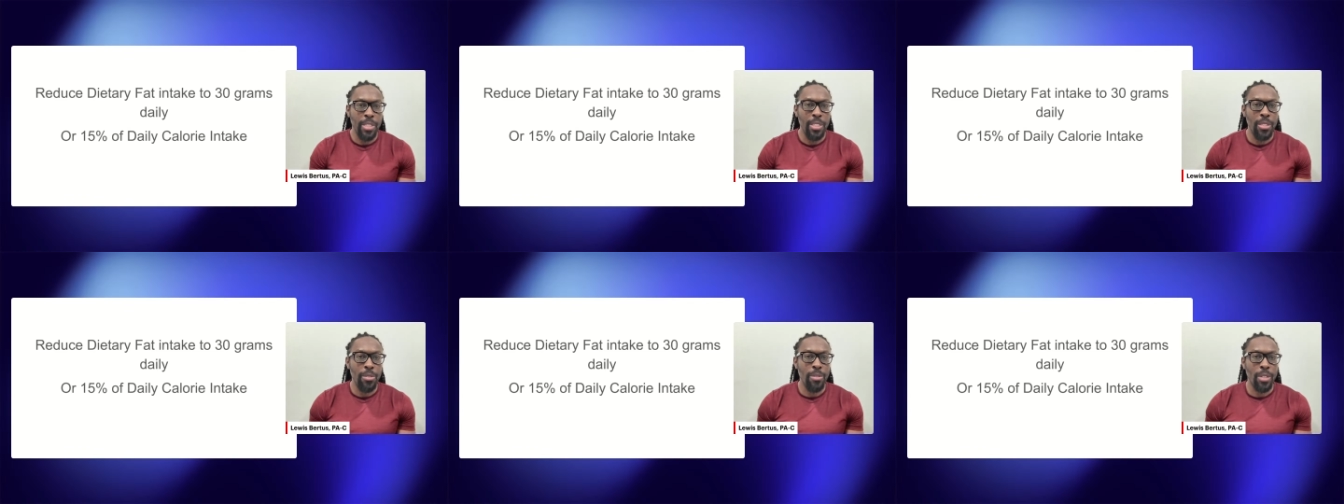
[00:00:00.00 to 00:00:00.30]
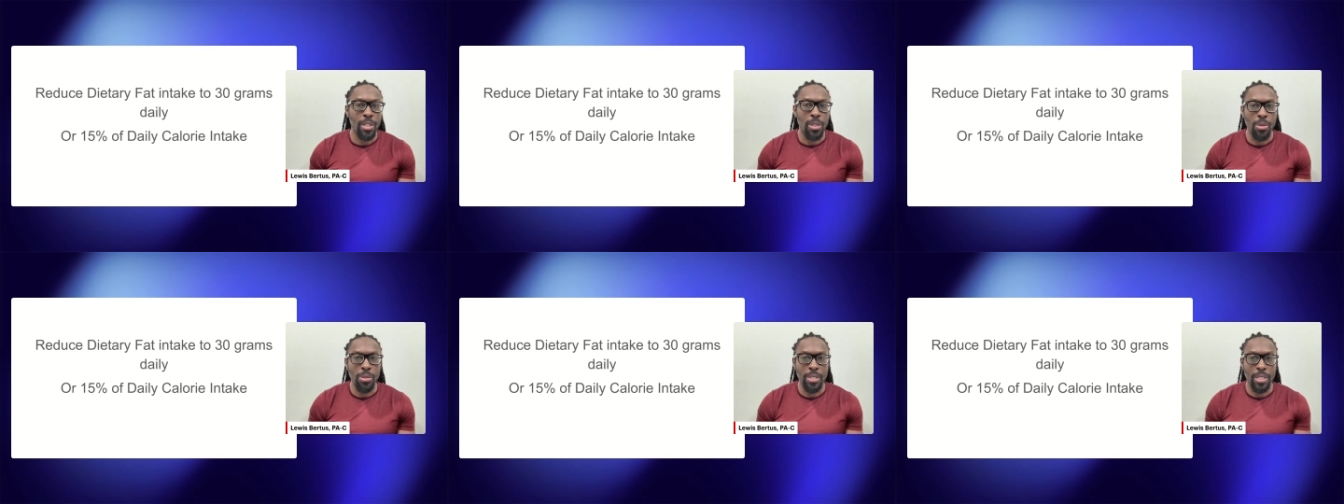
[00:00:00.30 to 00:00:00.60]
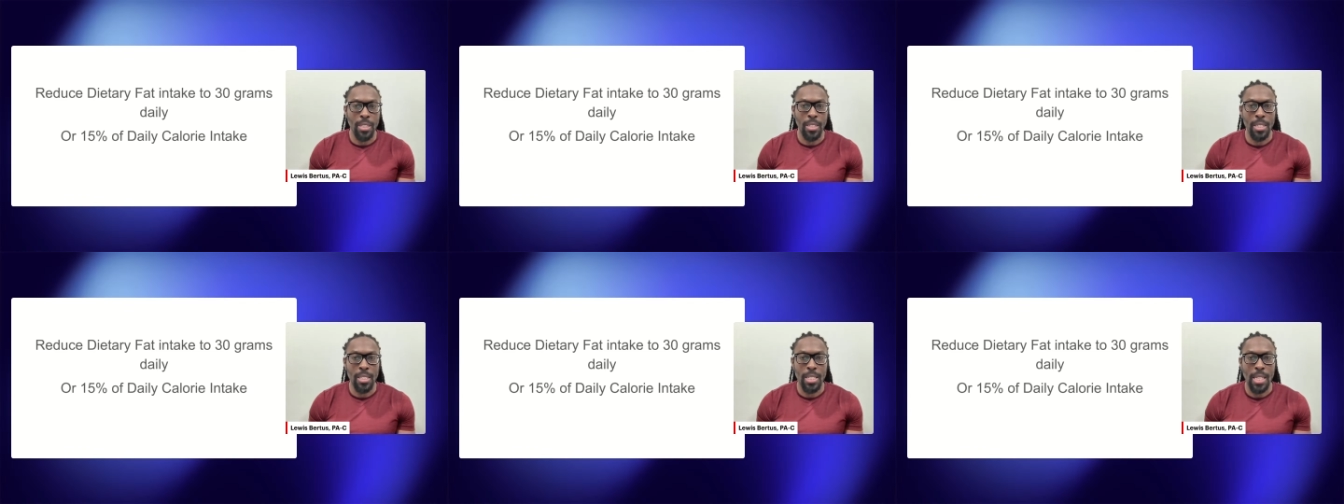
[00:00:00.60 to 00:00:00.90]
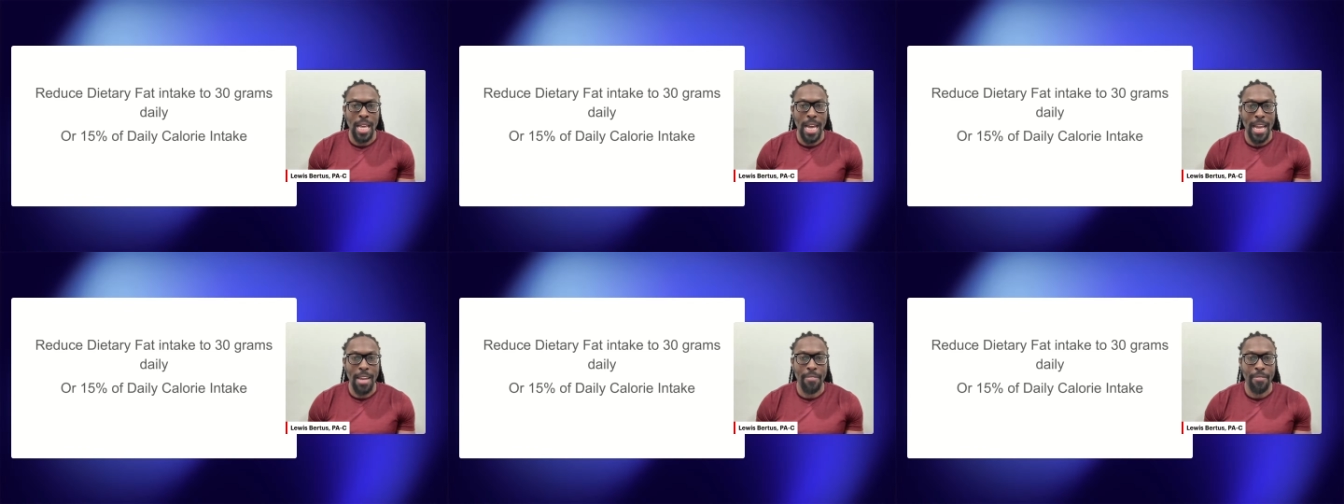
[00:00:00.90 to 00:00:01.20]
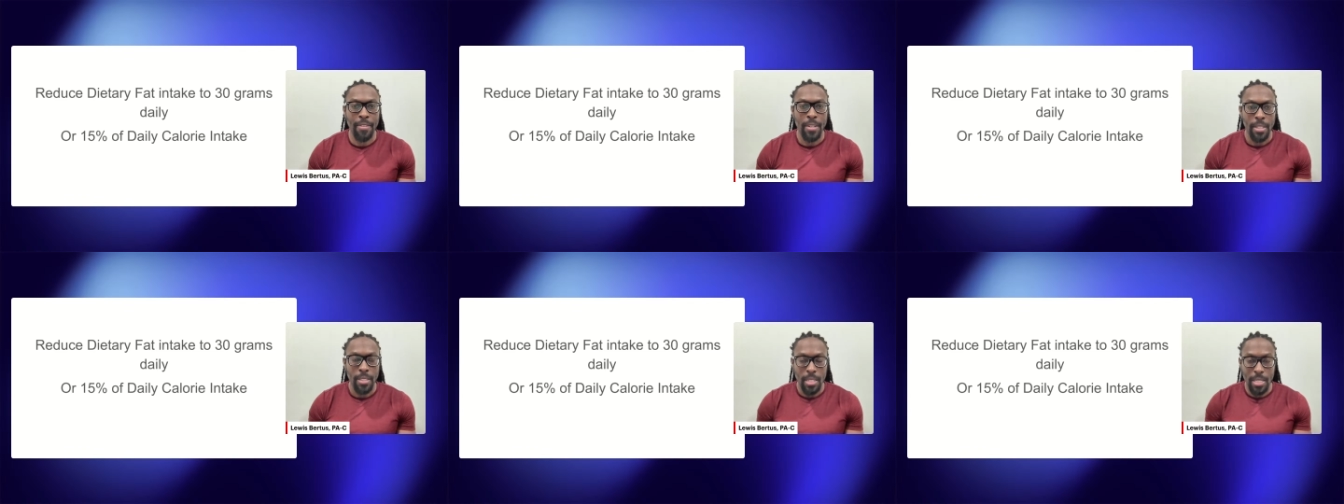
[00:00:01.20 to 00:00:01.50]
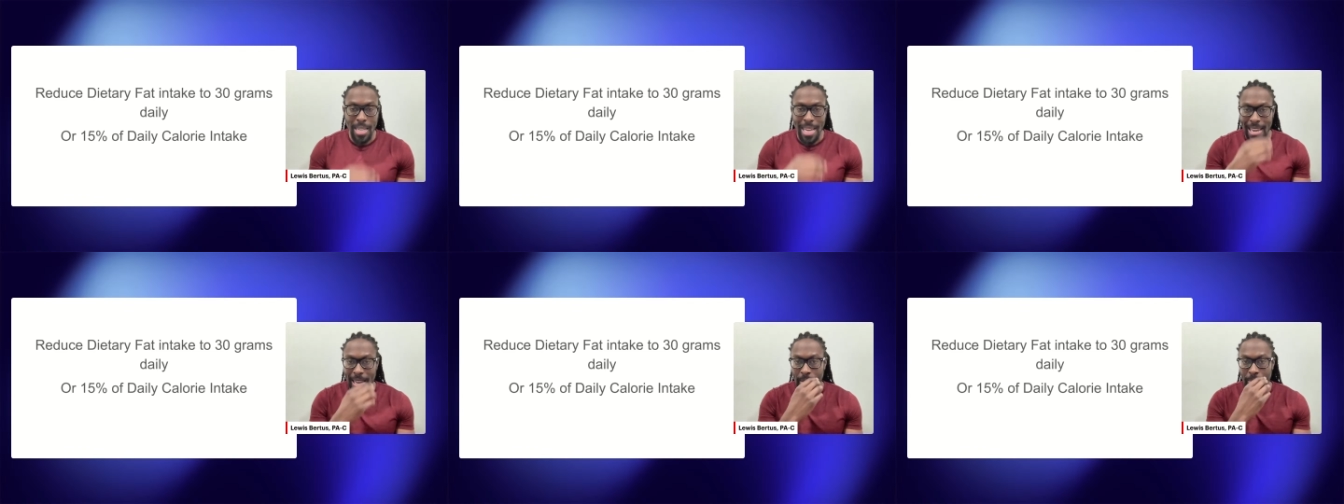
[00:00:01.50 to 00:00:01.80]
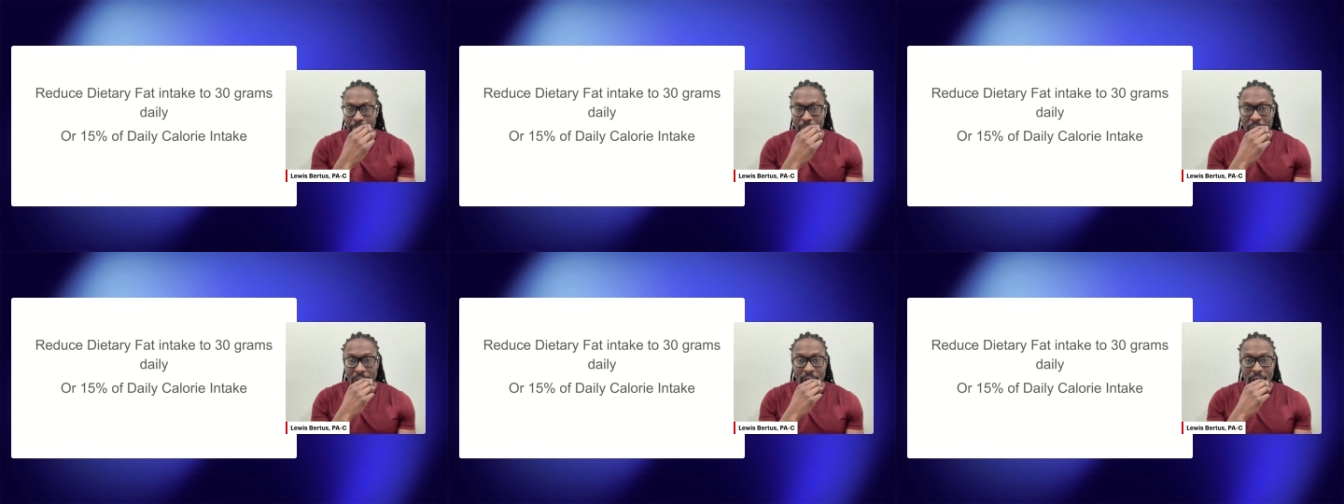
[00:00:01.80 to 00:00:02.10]
do in closing this live
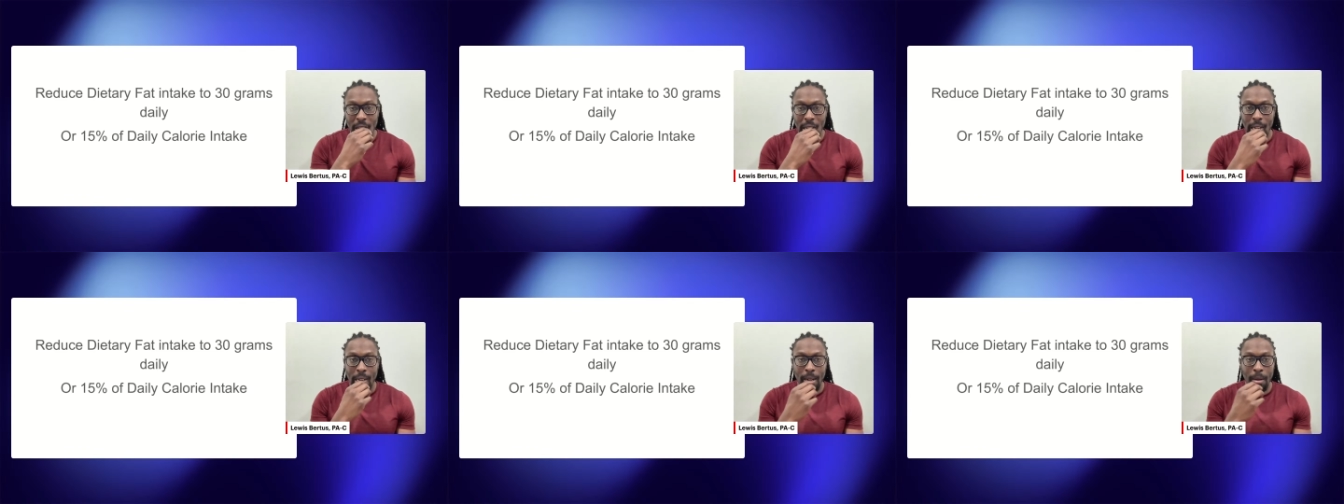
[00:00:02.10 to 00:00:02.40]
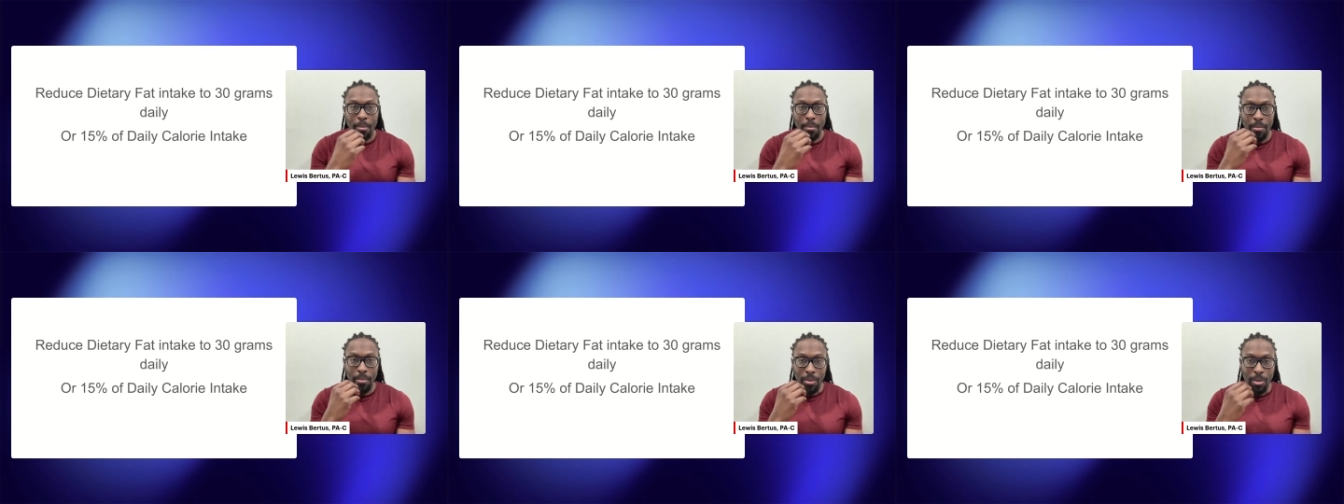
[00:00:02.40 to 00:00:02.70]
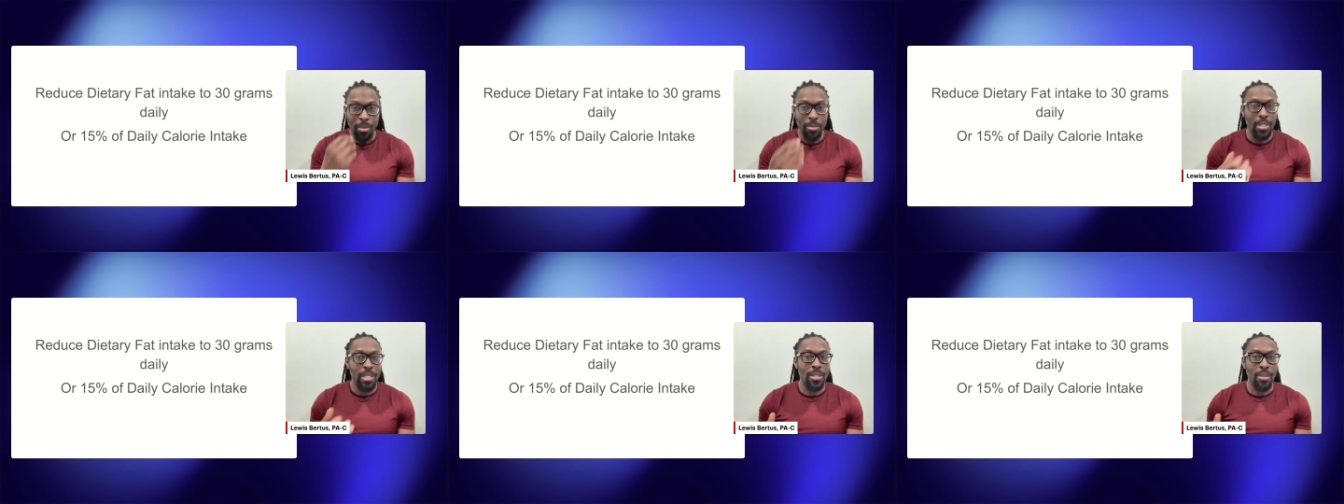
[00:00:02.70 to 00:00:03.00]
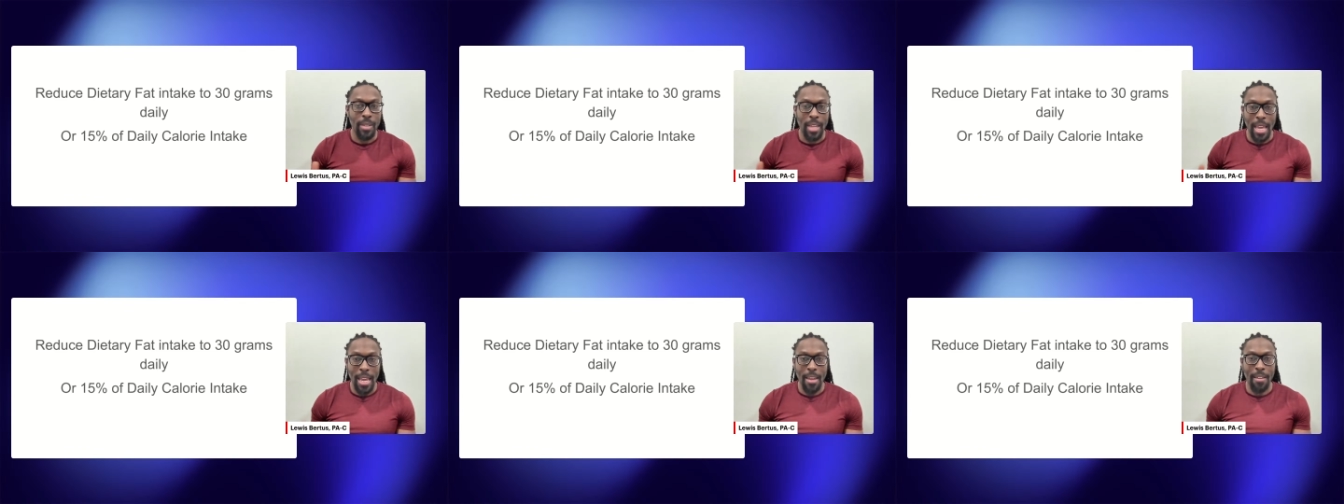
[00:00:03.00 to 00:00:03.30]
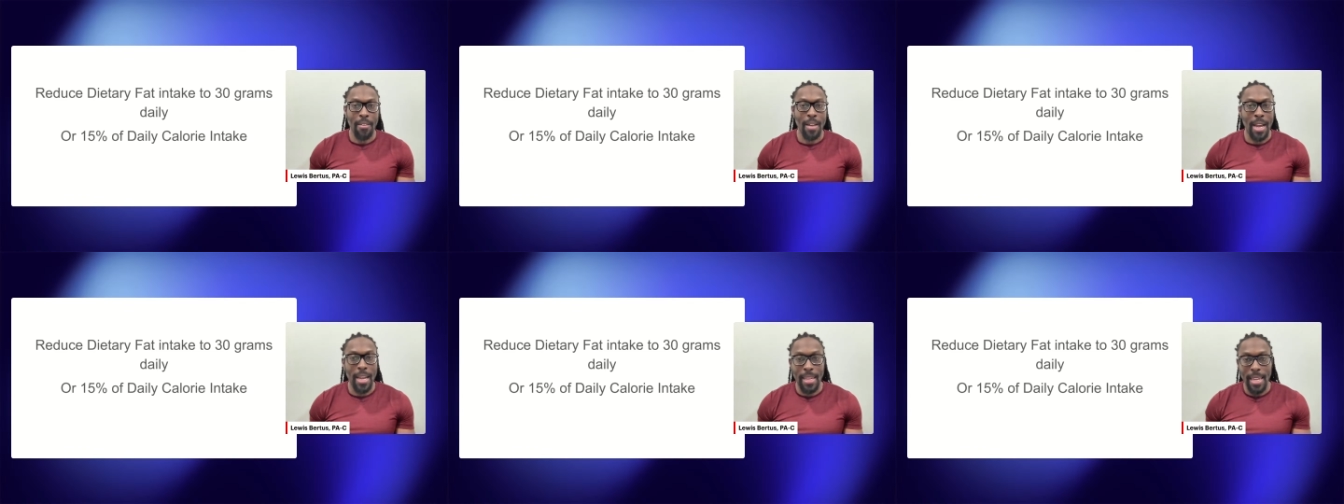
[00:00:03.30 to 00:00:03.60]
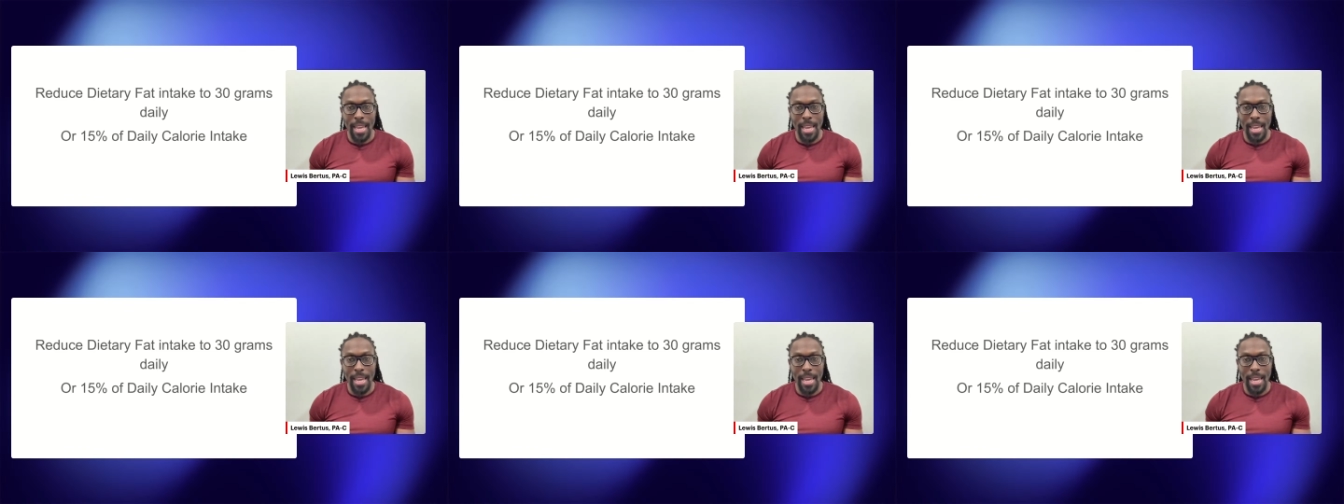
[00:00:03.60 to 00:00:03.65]
tonight? Lewis, okay, I